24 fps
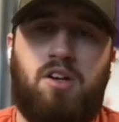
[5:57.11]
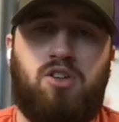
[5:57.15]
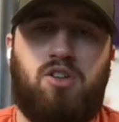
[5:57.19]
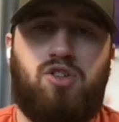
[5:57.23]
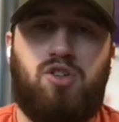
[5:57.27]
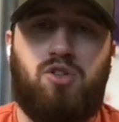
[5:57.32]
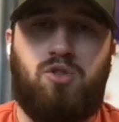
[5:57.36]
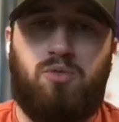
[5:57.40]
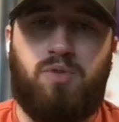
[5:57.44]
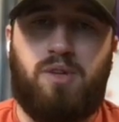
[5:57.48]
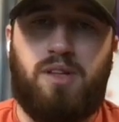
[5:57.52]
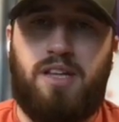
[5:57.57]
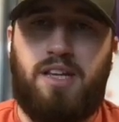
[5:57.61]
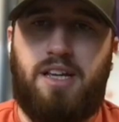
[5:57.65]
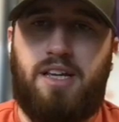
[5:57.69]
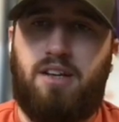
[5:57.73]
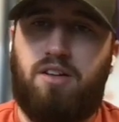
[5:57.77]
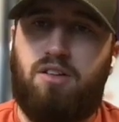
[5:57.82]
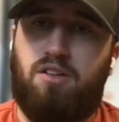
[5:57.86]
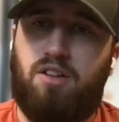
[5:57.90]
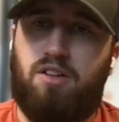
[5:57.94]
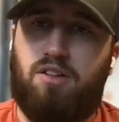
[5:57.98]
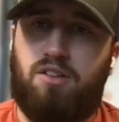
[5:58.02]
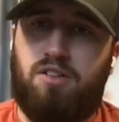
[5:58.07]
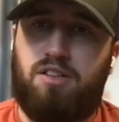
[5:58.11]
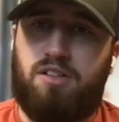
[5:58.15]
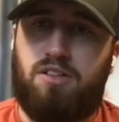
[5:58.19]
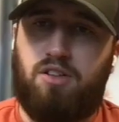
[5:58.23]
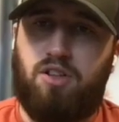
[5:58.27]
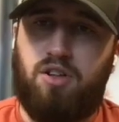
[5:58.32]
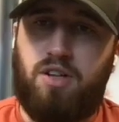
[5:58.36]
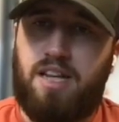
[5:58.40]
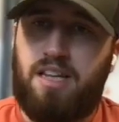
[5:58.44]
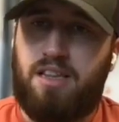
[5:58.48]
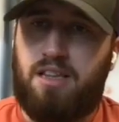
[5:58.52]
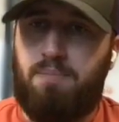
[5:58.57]
to really
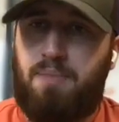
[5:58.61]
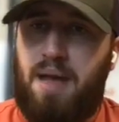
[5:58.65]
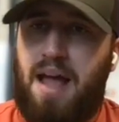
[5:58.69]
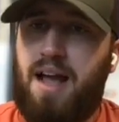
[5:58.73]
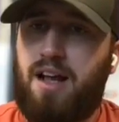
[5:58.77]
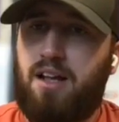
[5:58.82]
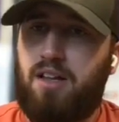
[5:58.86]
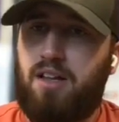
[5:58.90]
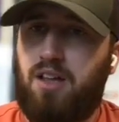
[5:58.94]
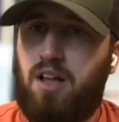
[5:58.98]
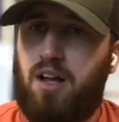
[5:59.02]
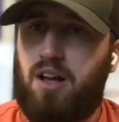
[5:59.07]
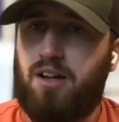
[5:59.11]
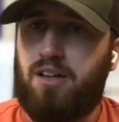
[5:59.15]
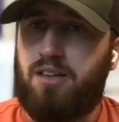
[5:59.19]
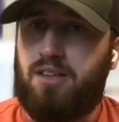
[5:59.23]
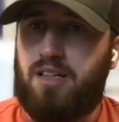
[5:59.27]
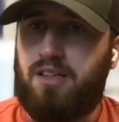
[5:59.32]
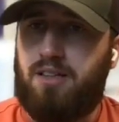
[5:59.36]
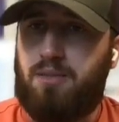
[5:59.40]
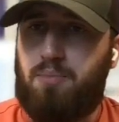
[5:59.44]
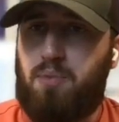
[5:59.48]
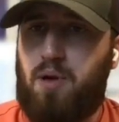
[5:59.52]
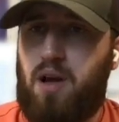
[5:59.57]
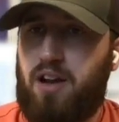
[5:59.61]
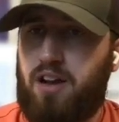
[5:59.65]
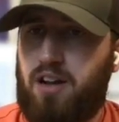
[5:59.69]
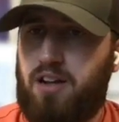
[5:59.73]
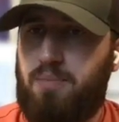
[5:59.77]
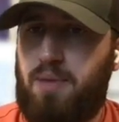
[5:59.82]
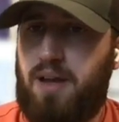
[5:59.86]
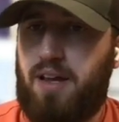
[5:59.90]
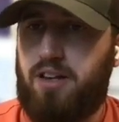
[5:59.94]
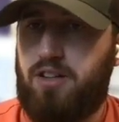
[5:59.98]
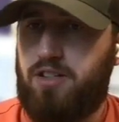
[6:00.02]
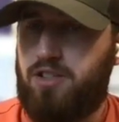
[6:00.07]
look at the backlog that the product
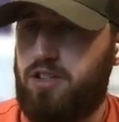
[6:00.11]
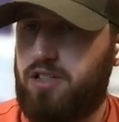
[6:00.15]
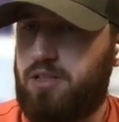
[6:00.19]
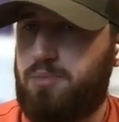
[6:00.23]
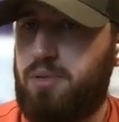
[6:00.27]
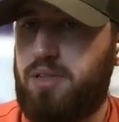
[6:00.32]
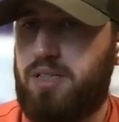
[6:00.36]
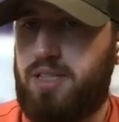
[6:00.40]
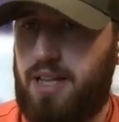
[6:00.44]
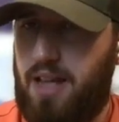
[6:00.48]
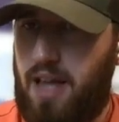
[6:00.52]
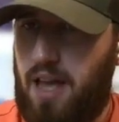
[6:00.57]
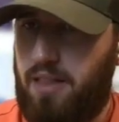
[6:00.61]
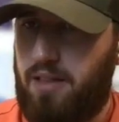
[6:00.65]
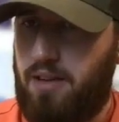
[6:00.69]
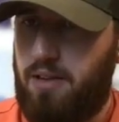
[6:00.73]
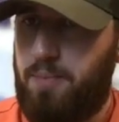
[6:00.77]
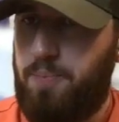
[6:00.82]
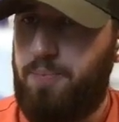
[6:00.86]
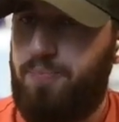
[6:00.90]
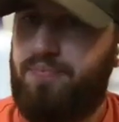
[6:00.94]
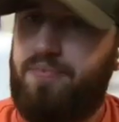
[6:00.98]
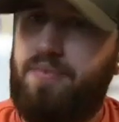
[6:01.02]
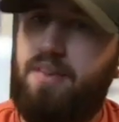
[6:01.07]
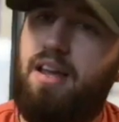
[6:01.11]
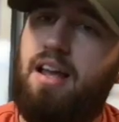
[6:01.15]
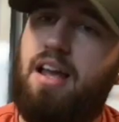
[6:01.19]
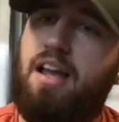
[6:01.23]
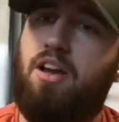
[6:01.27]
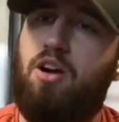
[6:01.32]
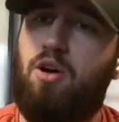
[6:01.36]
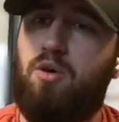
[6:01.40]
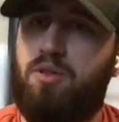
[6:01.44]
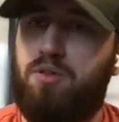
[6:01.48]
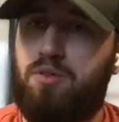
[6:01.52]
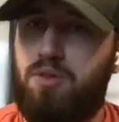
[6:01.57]
manager has put together,
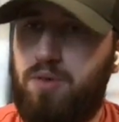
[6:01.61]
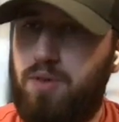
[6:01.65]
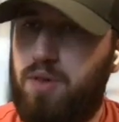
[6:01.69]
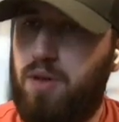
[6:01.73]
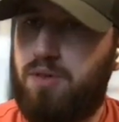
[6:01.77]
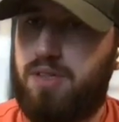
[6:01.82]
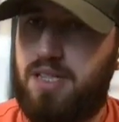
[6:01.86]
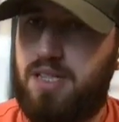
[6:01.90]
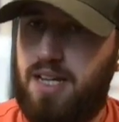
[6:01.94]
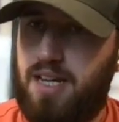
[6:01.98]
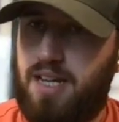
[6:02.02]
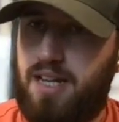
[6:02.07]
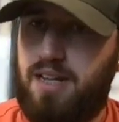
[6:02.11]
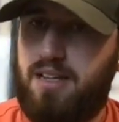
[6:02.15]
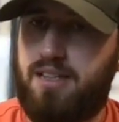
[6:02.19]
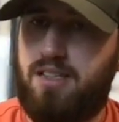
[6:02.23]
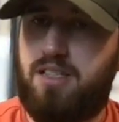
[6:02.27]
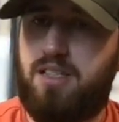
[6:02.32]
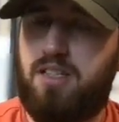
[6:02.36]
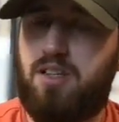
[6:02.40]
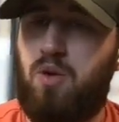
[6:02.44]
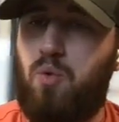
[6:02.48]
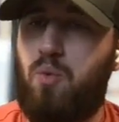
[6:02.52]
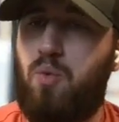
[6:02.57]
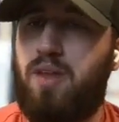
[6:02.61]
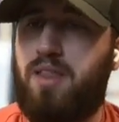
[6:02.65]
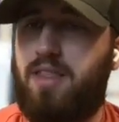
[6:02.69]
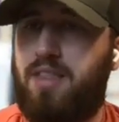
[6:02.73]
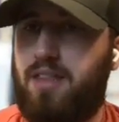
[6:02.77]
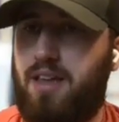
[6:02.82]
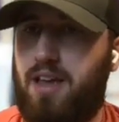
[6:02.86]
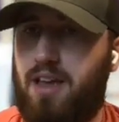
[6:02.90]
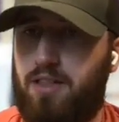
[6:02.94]
go through those tickets with the